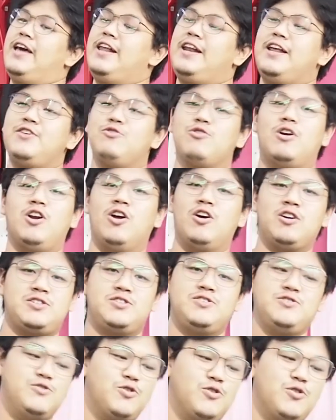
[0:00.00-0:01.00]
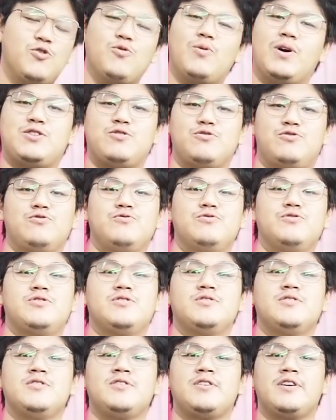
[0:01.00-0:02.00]
And then you're lost. You don't know what to choose.
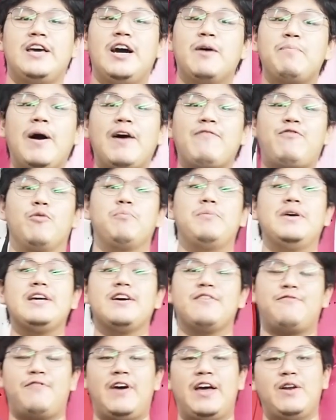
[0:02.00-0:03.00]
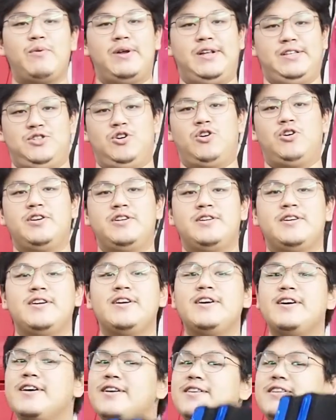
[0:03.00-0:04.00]
Okay, apart from being a fan when it's hot,
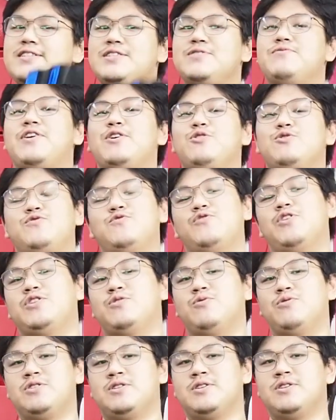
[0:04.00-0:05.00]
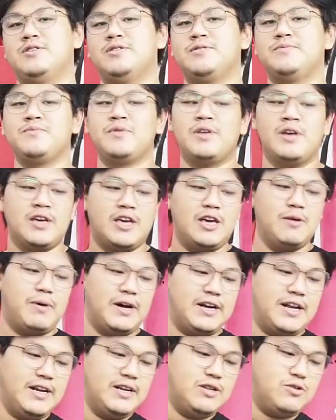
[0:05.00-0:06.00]
this is very useful underwater. Okay,
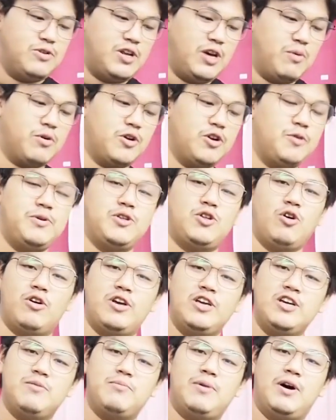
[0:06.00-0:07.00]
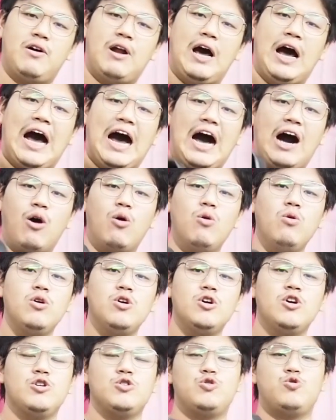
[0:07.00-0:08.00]
but then today we're going to be talking about how
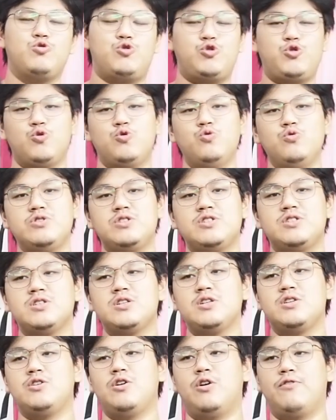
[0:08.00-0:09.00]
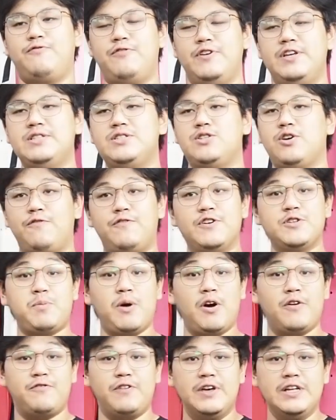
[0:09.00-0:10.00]
to choose your fins, your first
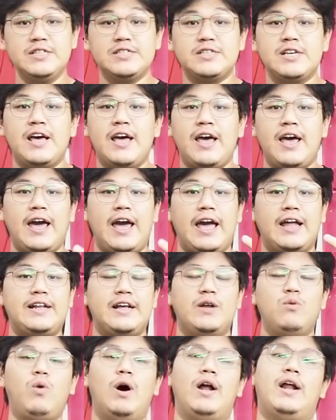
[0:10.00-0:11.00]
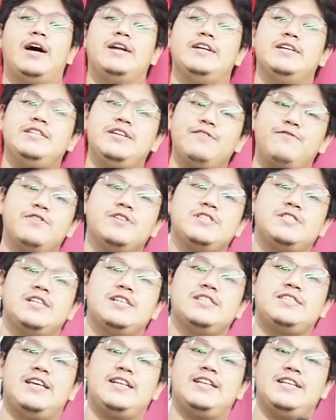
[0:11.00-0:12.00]
pair of fins, and then what are the
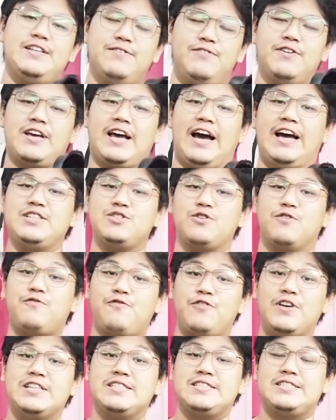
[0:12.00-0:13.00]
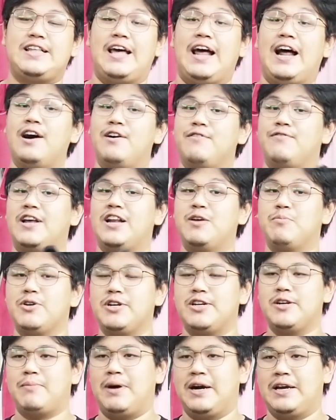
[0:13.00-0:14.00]
differences and the different kinds of fins that are available
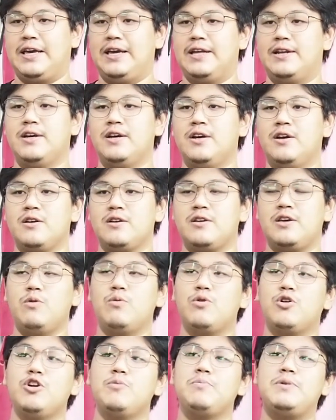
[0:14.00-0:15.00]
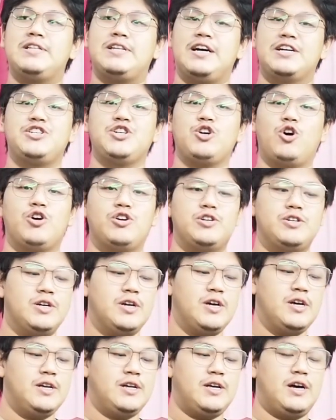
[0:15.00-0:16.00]
in the market. Okay, we're going to be touching on
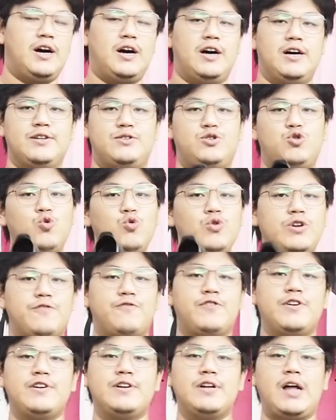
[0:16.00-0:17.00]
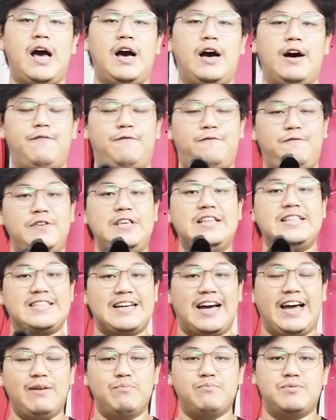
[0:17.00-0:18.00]
two different feet
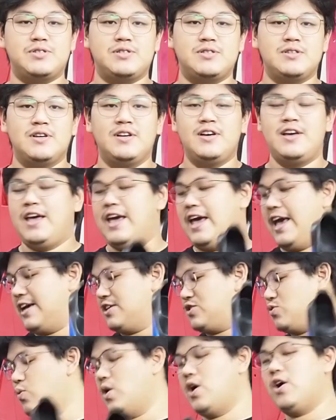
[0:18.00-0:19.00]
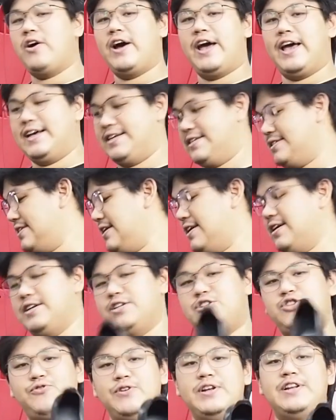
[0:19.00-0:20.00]
types as well as
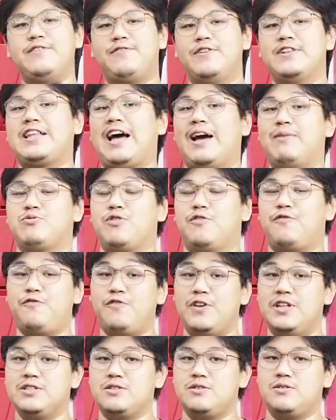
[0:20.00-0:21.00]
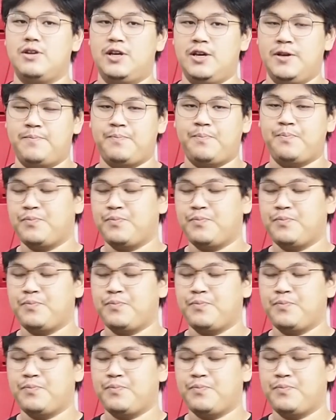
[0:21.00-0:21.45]
three different types of fins today.